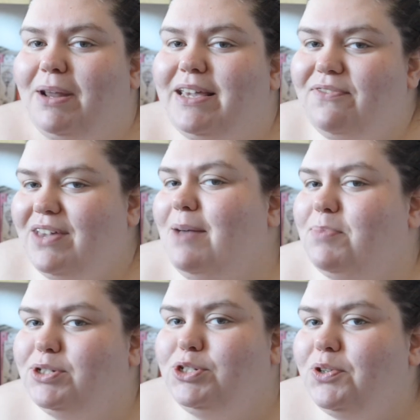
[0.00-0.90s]
Like, if it
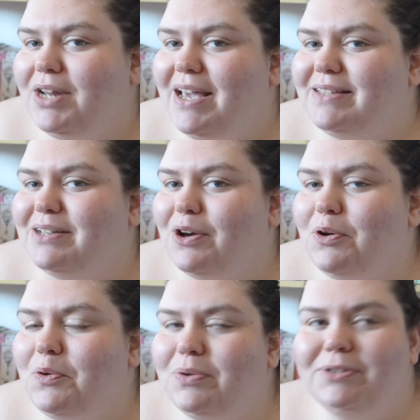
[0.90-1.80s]
happened 2 days
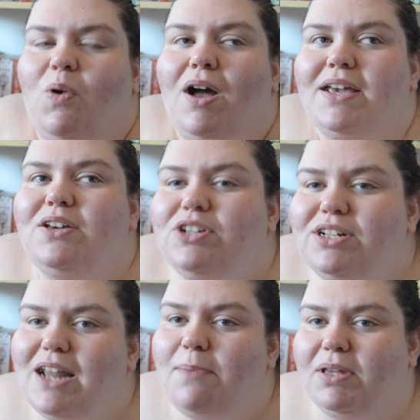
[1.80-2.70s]
ago, why
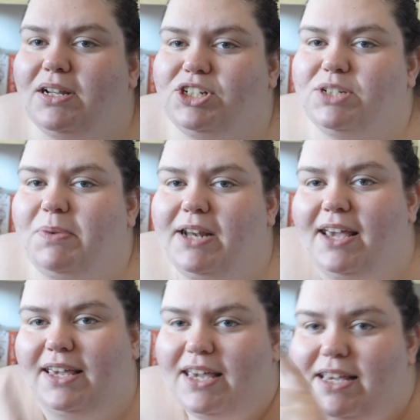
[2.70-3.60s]
couldn't Nebula just be
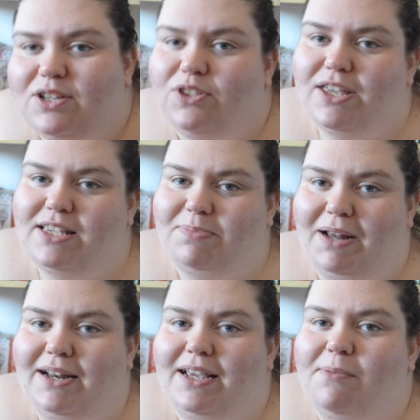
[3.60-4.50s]
like, he's on this
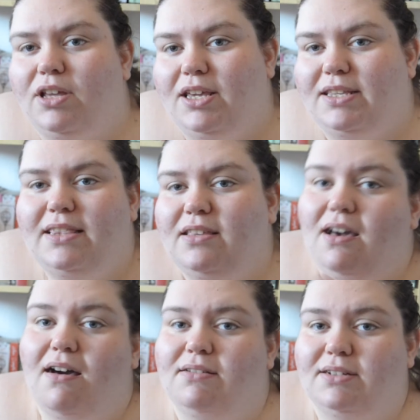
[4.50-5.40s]
planet, he's at the
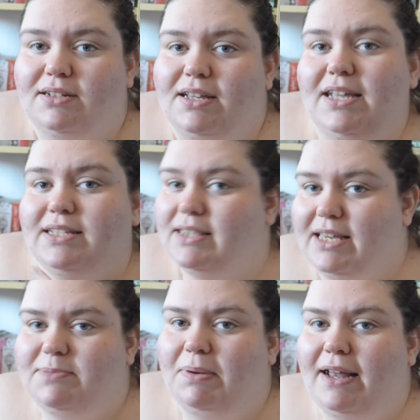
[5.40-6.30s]
garden, it's
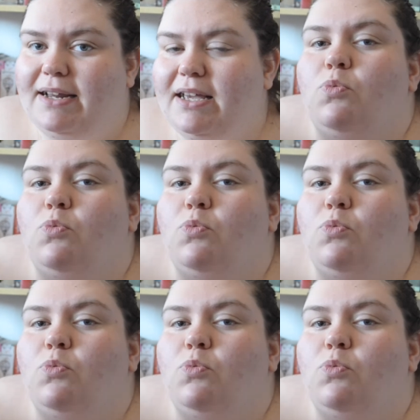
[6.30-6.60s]
this planet?